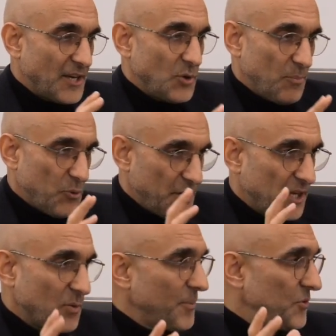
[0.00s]
knew a pretty
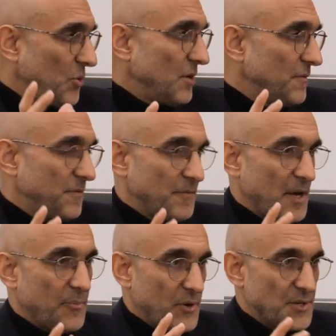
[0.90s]
good repertoire of
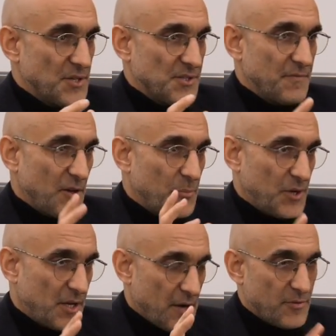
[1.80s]
operations and felt
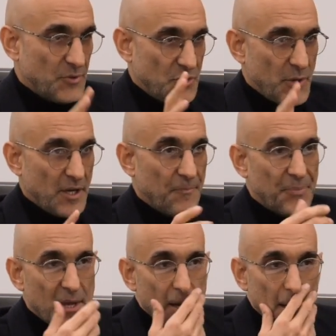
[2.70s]
pretty comfortable doing them.
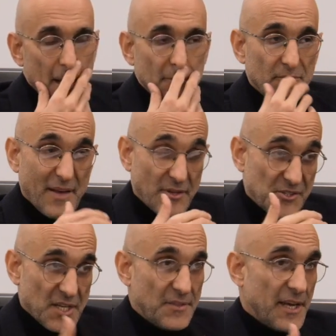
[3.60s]
Having
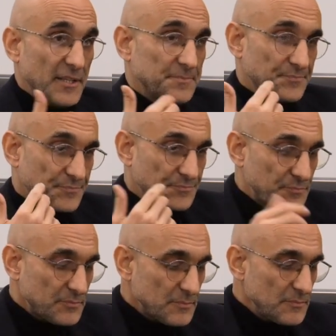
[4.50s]
said that,
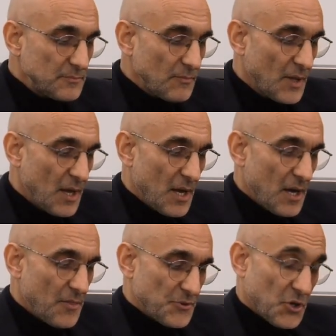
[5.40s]

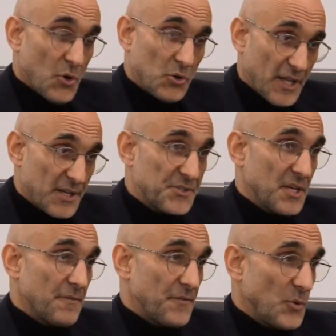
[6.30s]
there's a whole lot of
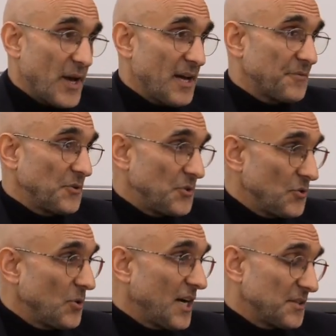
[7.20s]
stuff you have to
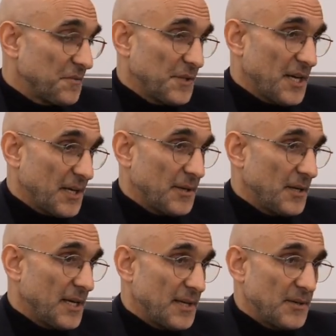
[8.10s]
do on the fly,
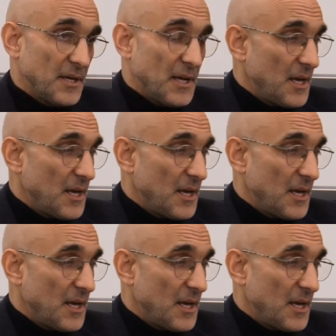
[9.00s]
and